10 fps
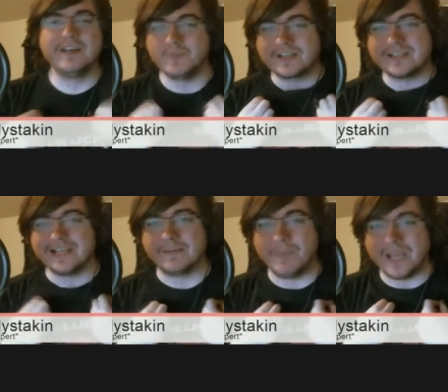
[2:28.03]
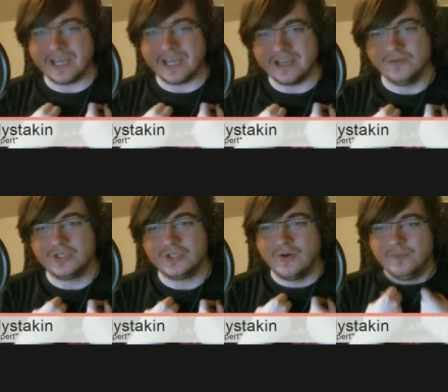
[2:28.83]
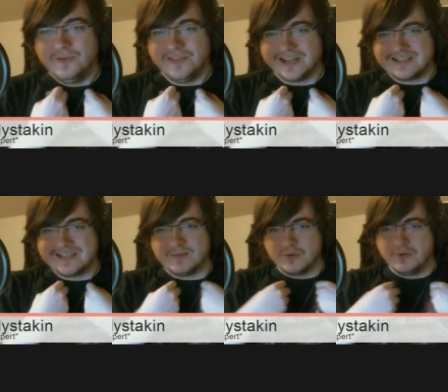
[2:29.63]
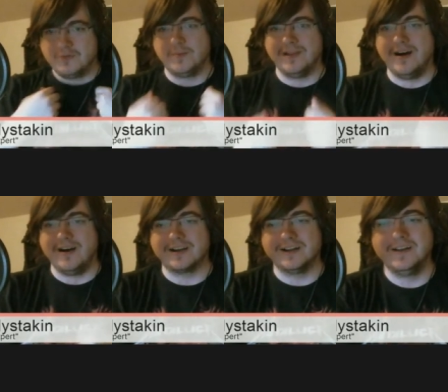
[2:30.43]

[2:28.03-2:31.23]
Schmucks like me who show up with some goofy blog